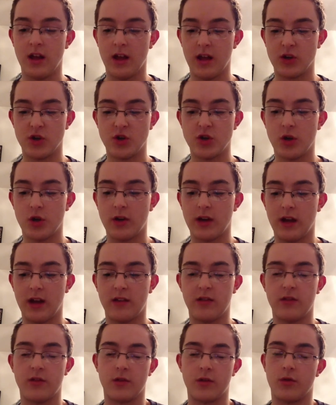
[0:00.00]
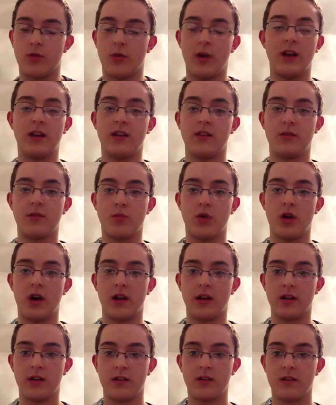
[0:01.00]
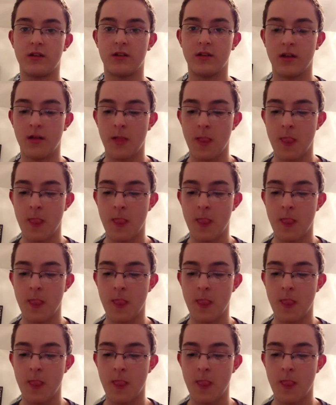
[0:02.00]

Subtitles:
and showcase their greatest products.